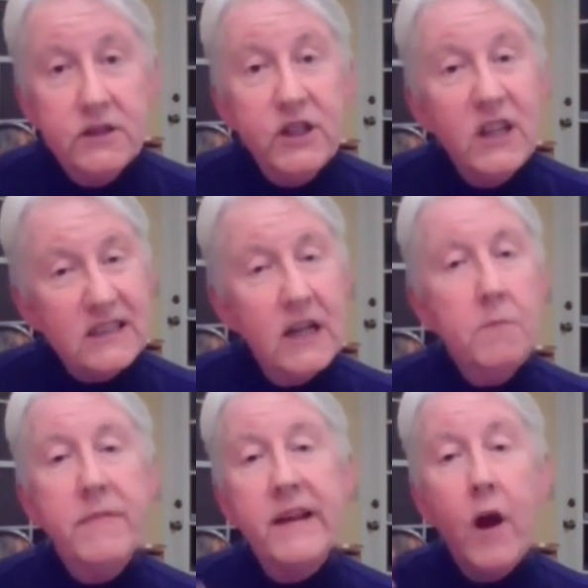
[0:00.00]
Just
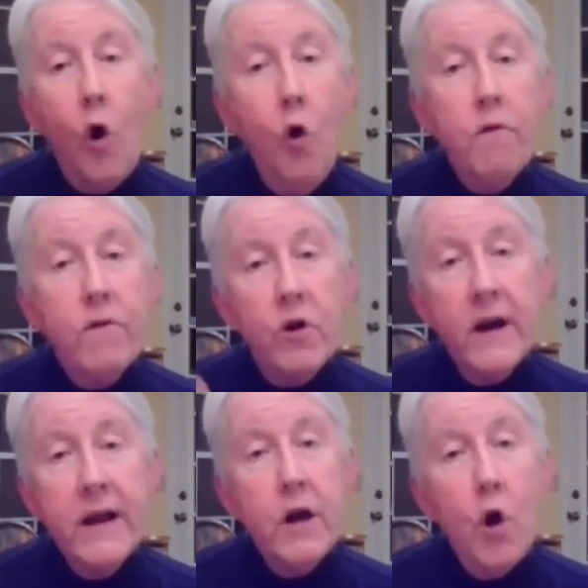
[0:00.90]
something over
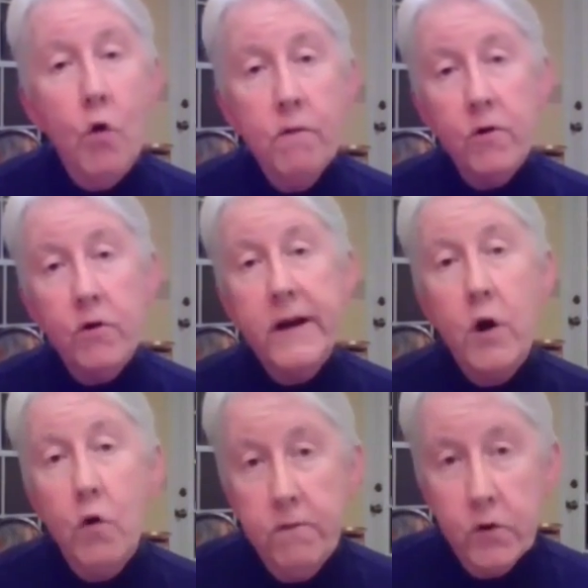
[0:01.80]
and over and
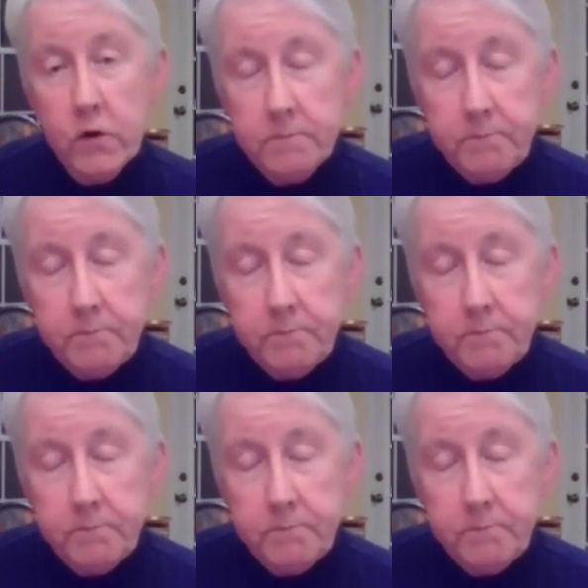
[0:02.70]
over.